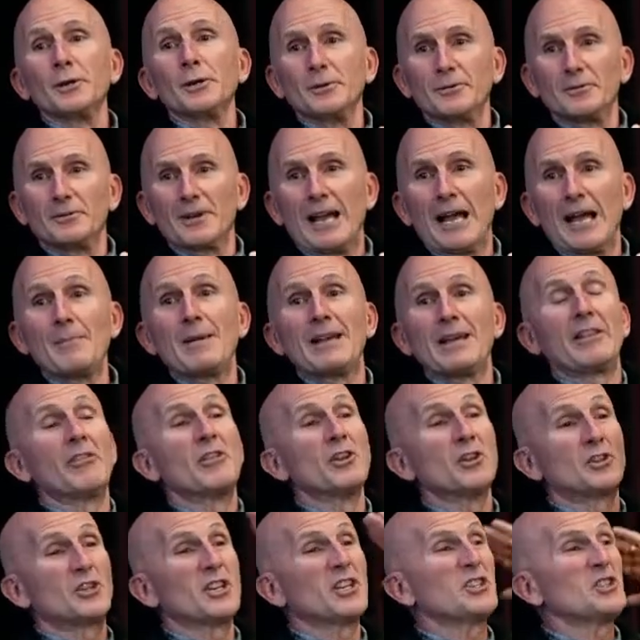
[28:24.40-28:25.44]
I made the
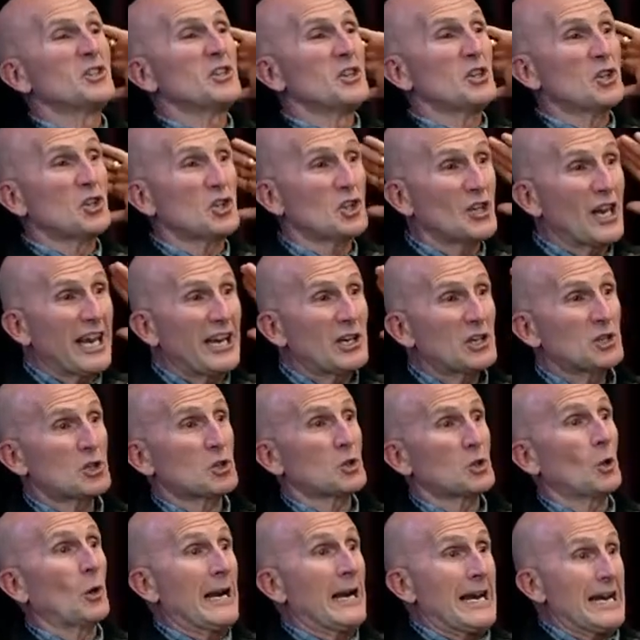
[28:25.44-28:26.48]
decision to stay
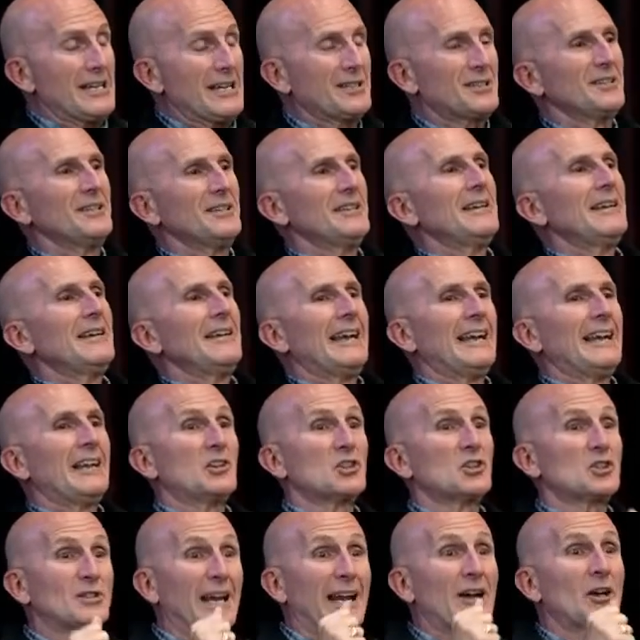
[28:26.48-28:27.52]
straight and
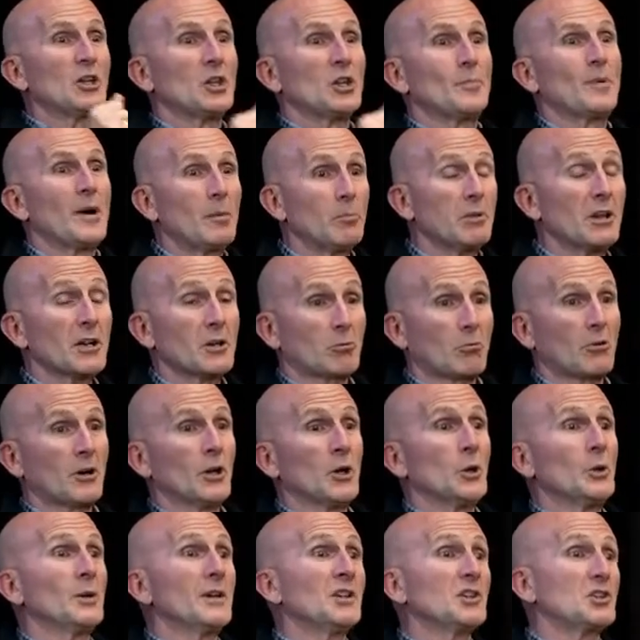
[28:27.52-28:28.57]
stay on the public
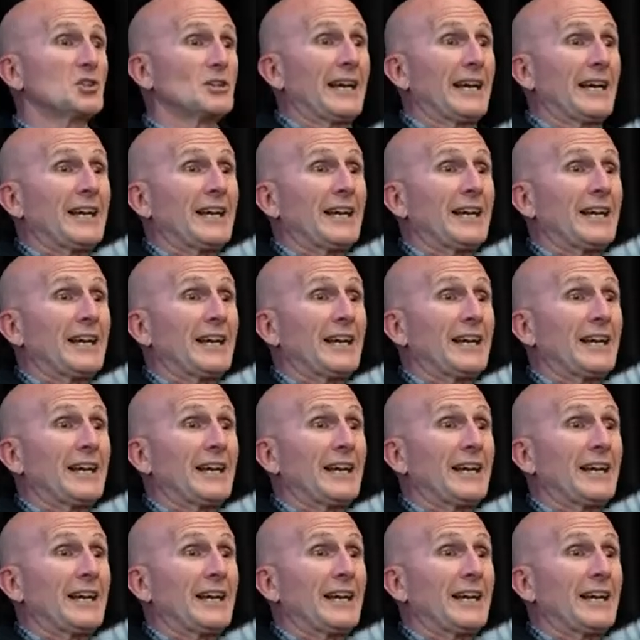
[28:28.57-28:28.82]
road and stay in the